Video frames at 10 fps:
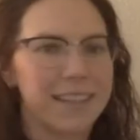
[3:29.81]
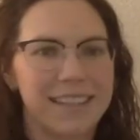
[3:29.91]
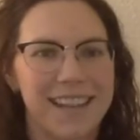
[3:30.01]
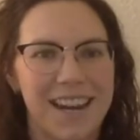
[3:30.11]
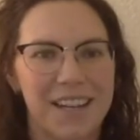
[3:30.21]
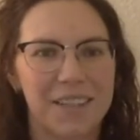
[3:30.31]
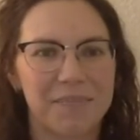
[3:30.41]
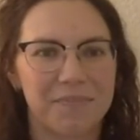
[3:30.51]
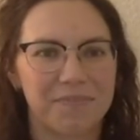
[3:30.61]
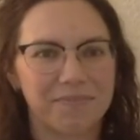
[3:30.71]
container.
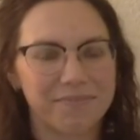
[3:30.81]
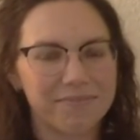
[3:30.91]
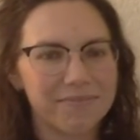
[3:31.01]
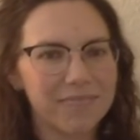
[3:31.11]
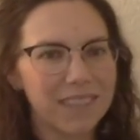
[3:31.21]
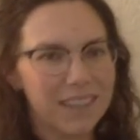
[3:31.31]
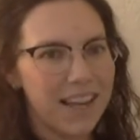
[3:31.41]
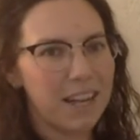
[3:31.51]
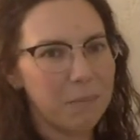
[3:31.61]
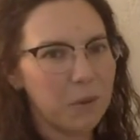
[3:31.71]

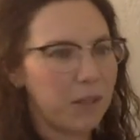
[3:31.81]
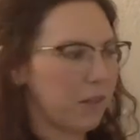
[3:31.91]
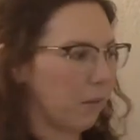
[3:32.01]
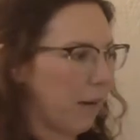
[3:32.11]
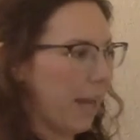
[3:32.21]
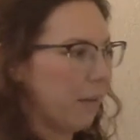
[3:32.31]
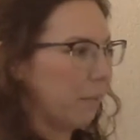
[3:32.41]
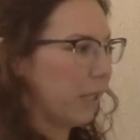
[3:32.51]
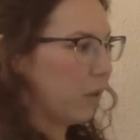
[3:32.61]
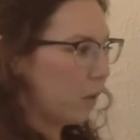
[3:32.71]
Then I'm going to
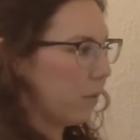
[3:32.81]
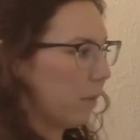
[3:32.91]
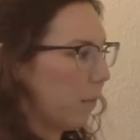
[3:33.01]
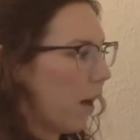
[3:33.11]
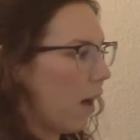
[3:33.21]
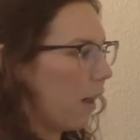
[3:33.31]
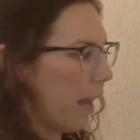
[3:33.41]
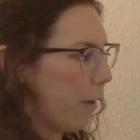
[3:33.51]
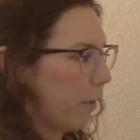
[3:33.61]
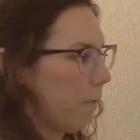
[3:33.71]
randomly choose a ball
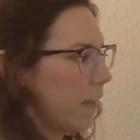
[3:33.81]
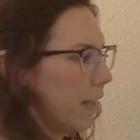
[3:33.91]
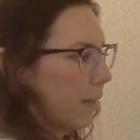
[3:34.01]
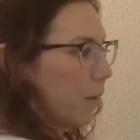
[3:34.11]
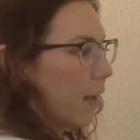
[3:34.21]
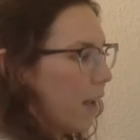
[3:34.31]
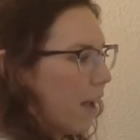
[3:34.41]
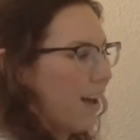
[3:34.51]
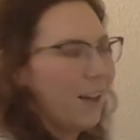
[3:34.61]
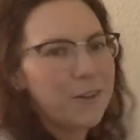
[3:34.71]
out of these
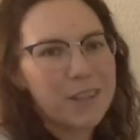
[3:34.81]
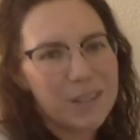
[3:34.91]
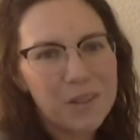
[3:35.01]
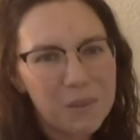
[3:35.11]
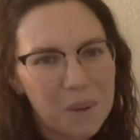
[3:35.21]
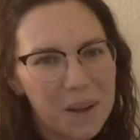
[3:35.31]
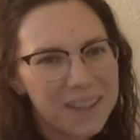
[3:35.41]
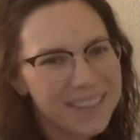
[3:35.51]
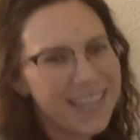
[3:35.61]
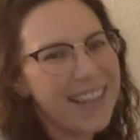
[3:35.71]
102
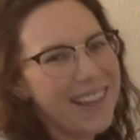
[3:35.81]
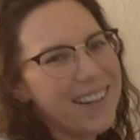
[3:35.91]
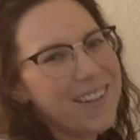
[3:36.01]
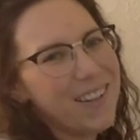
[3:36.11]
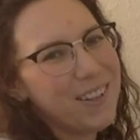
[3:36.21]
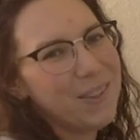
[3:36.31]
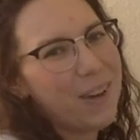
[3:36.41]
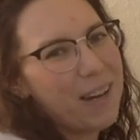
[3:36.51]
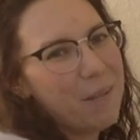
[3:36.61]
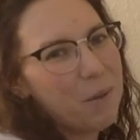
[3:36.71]
balls and then choose
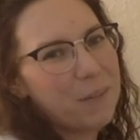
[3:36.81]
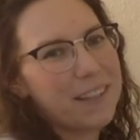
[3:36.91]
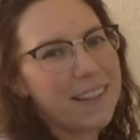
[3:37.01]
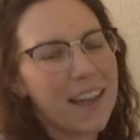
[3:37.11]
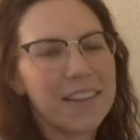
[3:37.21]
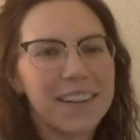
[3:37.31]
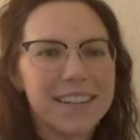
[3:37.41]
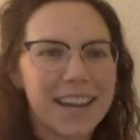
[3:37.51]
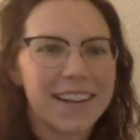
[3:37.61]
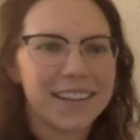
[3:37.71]
one and move it to the other
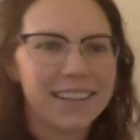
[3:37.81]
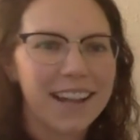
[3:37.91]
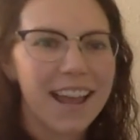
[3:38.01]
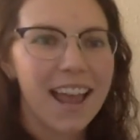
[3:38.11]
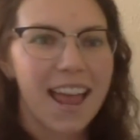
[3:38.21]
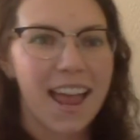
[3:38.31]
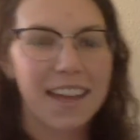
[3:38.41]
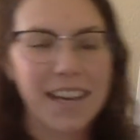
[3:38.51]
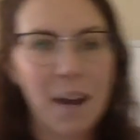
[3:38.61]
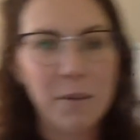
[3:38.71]
container.
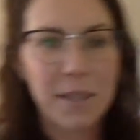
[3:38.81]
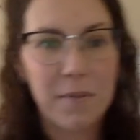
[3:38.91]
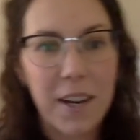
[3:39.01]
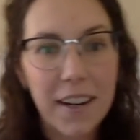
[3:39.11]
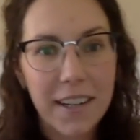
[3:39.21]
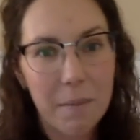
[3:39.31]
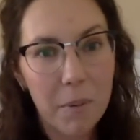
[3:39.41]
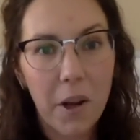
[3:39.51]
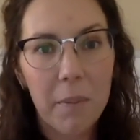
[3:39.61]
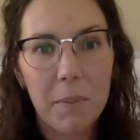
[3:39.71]
And now it's very
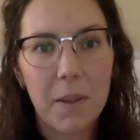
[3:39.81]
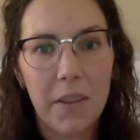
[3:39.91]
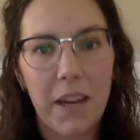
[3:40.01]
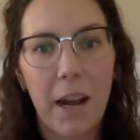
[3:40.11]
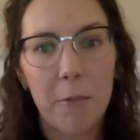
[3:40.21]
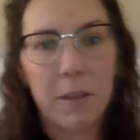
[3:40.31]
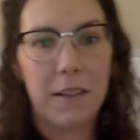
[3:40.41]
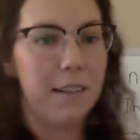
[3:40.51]
improbable that I would